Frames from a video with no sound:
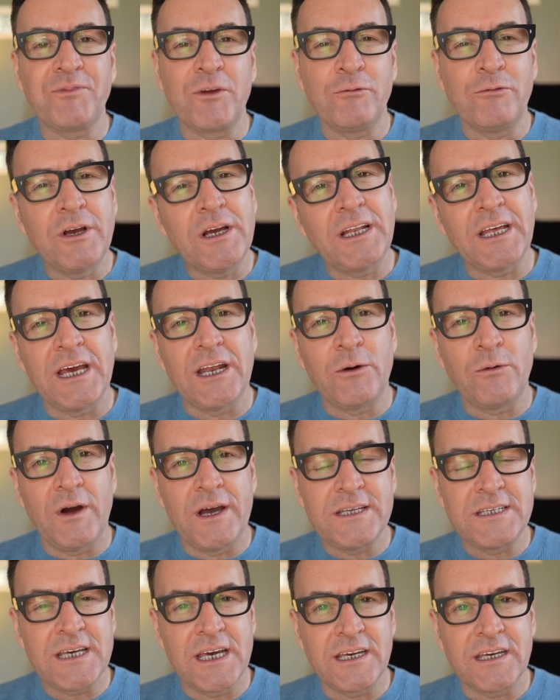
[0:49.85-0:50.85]
really in a
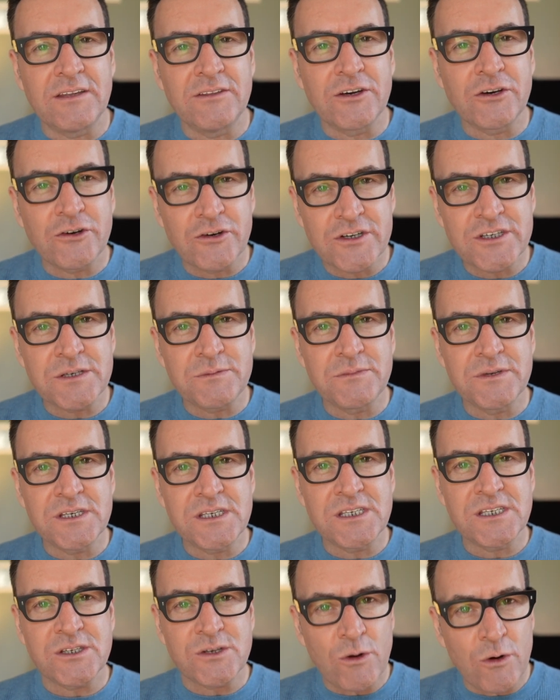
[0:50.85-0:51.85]
way, taking the
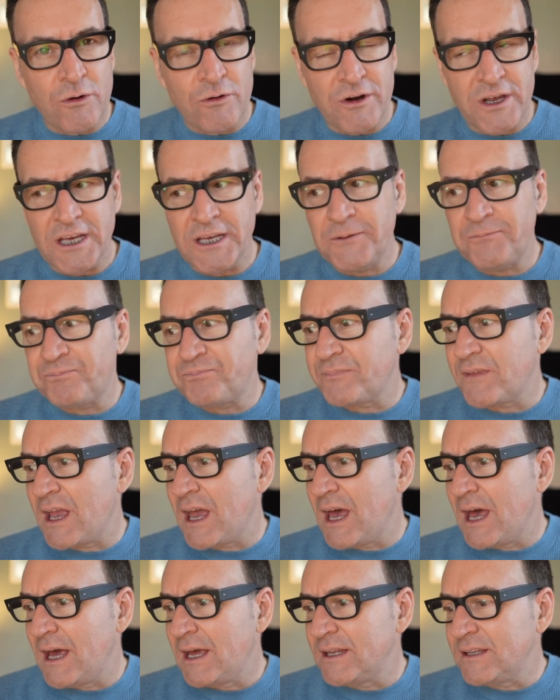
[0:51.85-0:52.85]
Christmas story
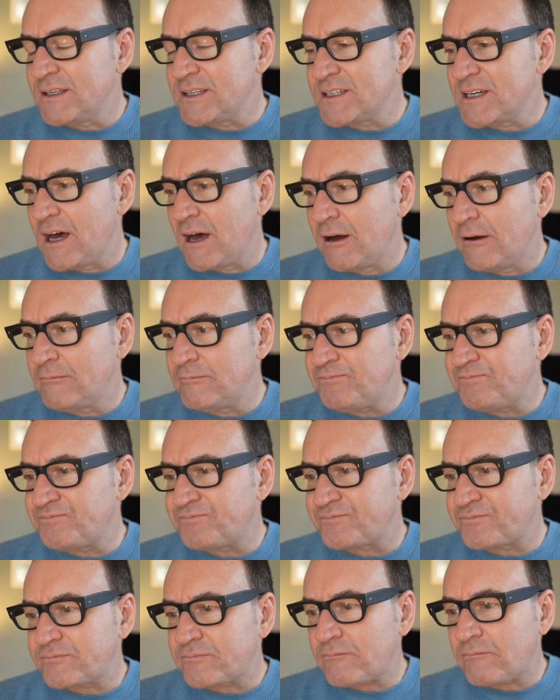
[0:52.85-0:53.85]
and
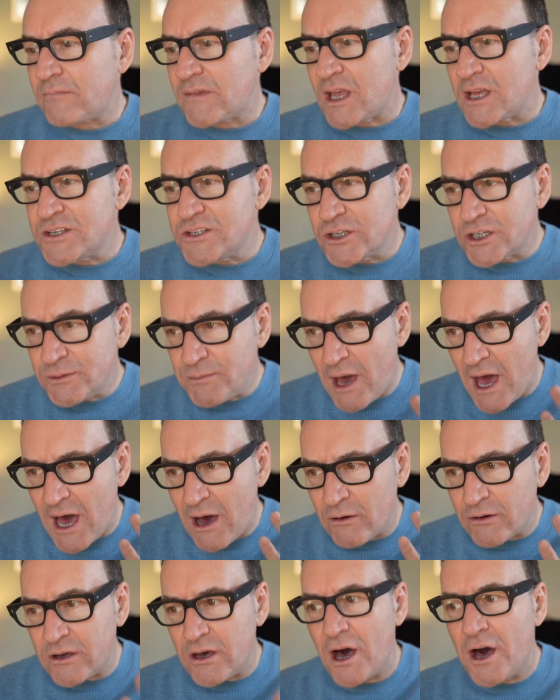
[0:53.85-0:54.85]
talking about
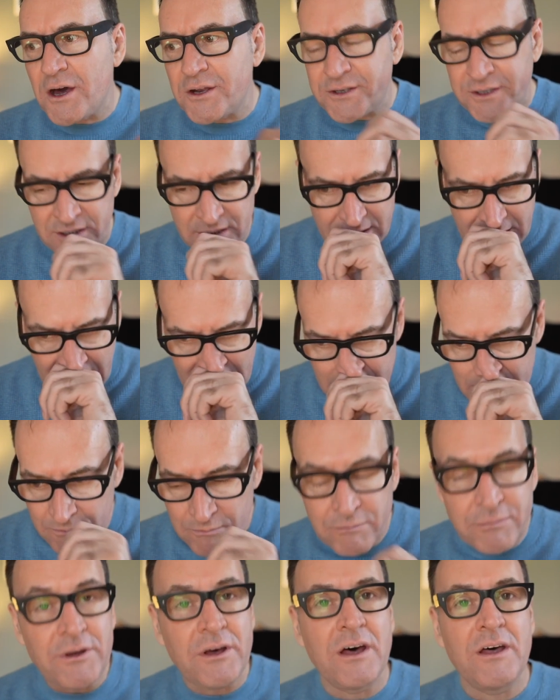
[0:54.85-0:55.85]
how God
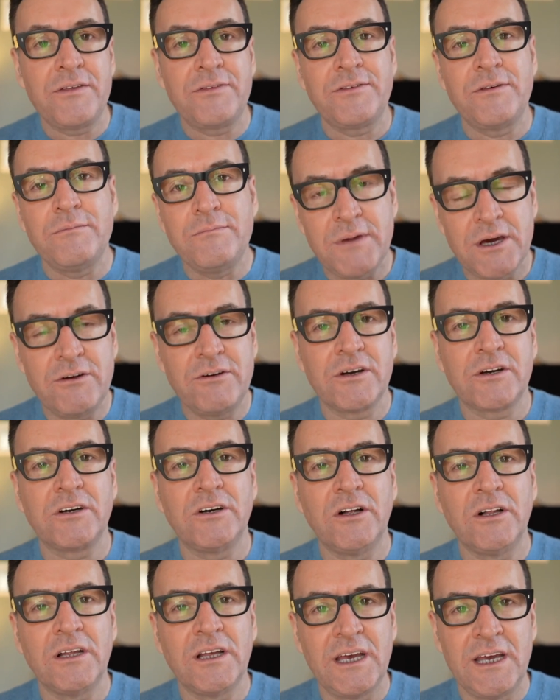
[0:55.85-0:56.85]
can birth a
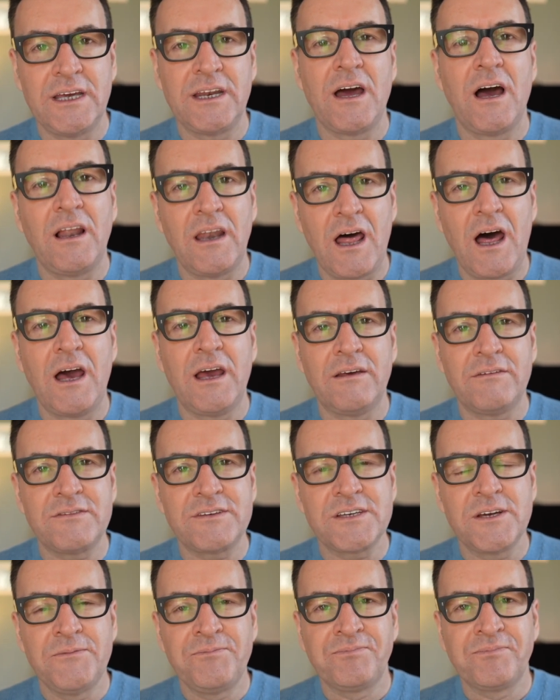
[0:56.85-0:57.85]
miracle in our
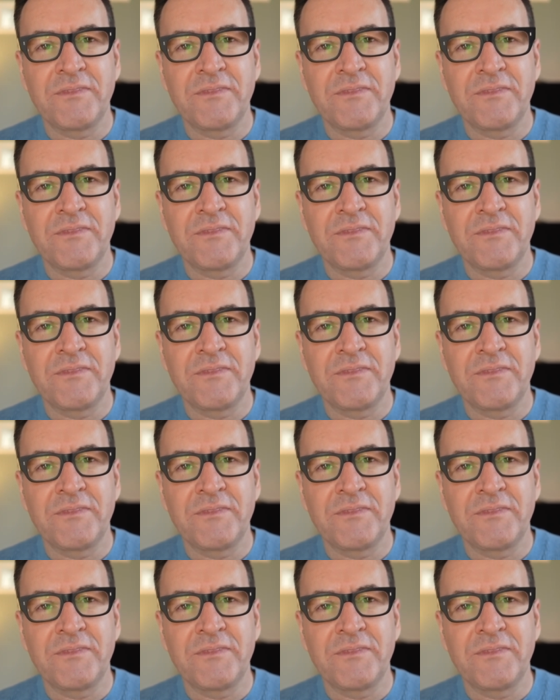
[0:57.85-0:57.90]
lives.